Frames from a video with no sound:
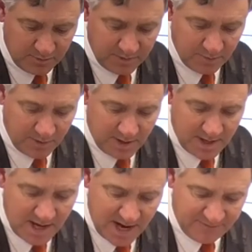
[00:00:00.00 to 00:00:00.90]
would be one
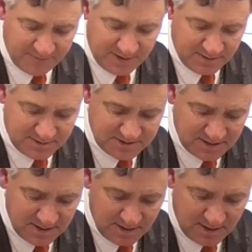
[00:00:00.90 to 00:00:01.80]
and a half
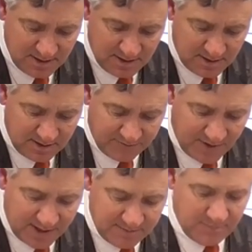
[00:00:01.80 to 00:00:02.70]
meters
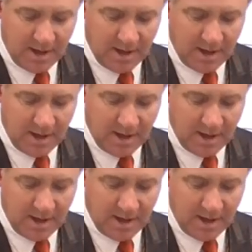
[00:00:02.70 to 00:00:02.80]
divided